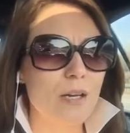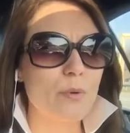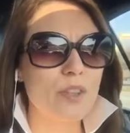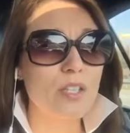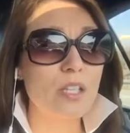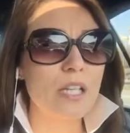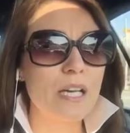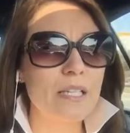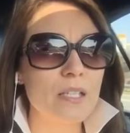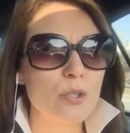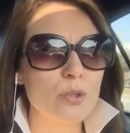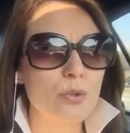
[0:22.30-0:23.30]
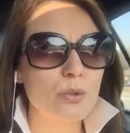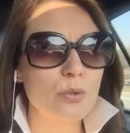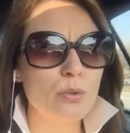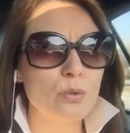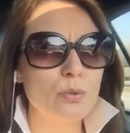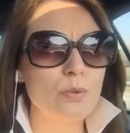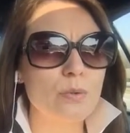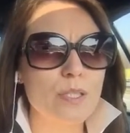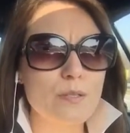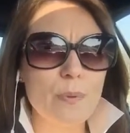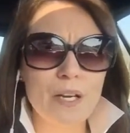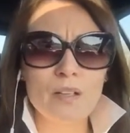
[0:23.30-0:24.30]
with a client who,
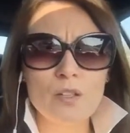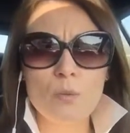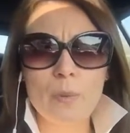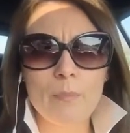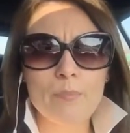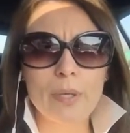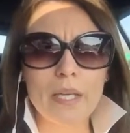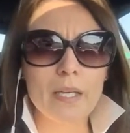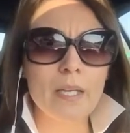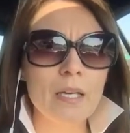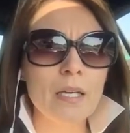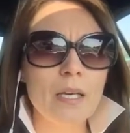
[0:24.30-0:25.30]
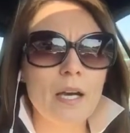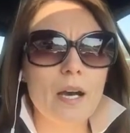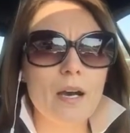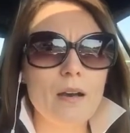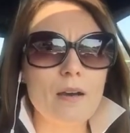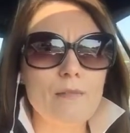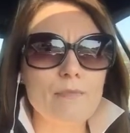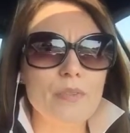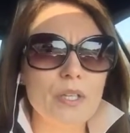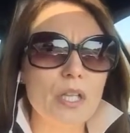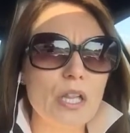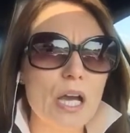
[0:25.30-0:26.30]
it's been a little bumpy.
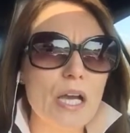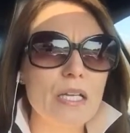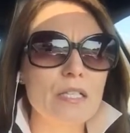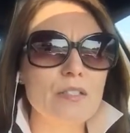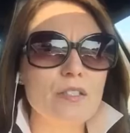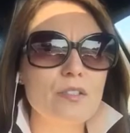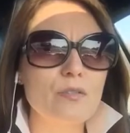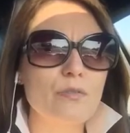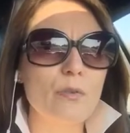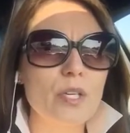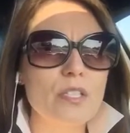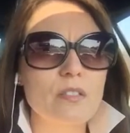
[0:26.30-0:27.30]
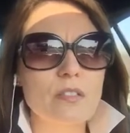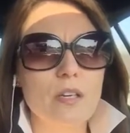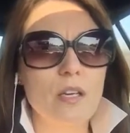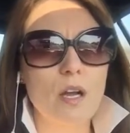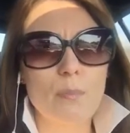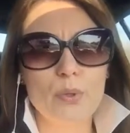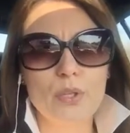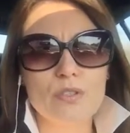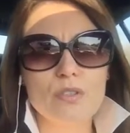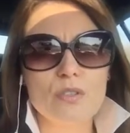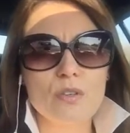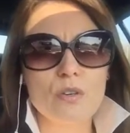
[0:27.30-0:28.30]
The clients voiced a couple
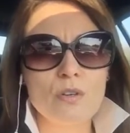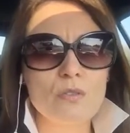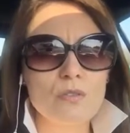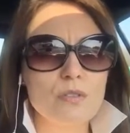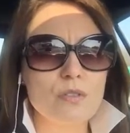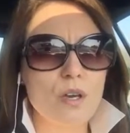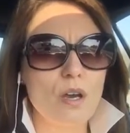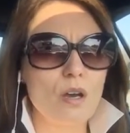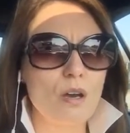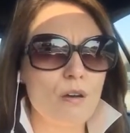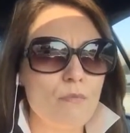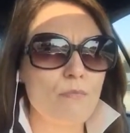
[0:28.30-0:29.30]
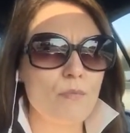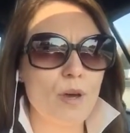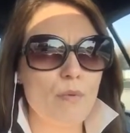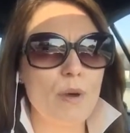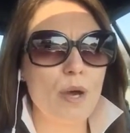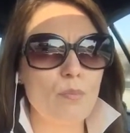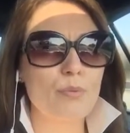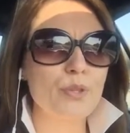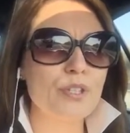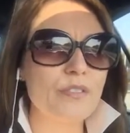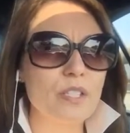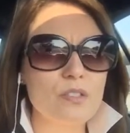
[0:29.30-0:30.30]
concerns about
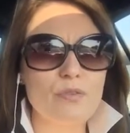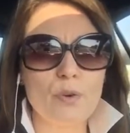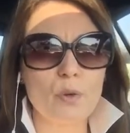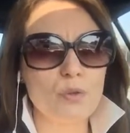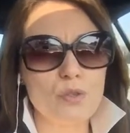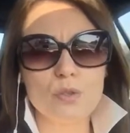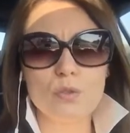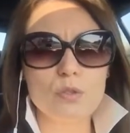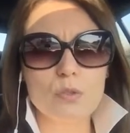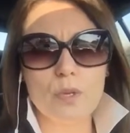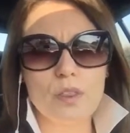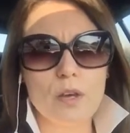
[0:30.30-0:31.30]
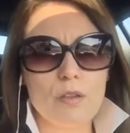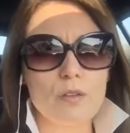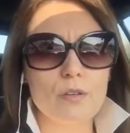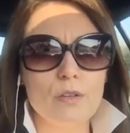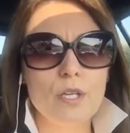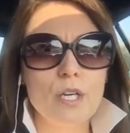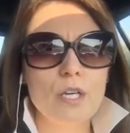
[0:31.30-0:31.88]
previous photo shoots with other